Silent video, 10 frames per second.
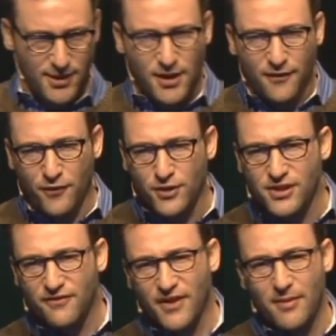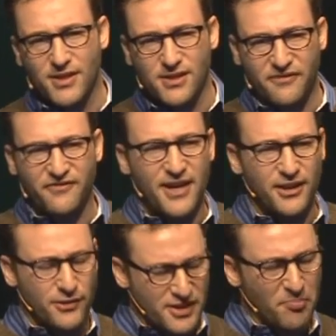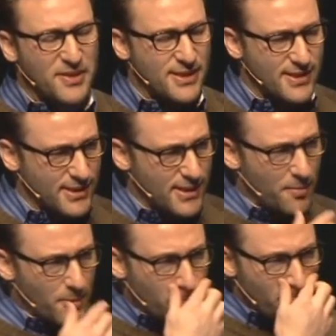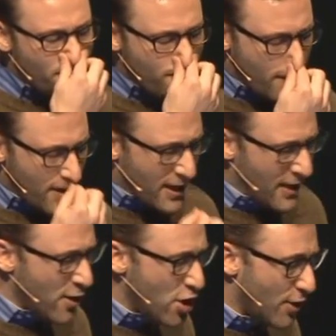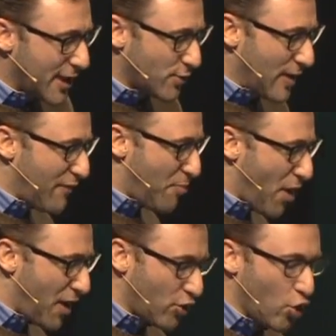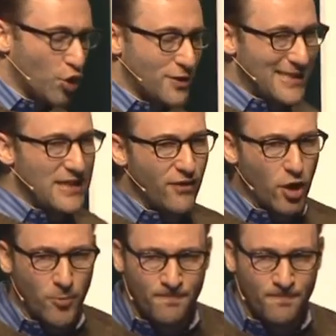First, the famous failure. It's a business example. In the US, we have a product called TiVo.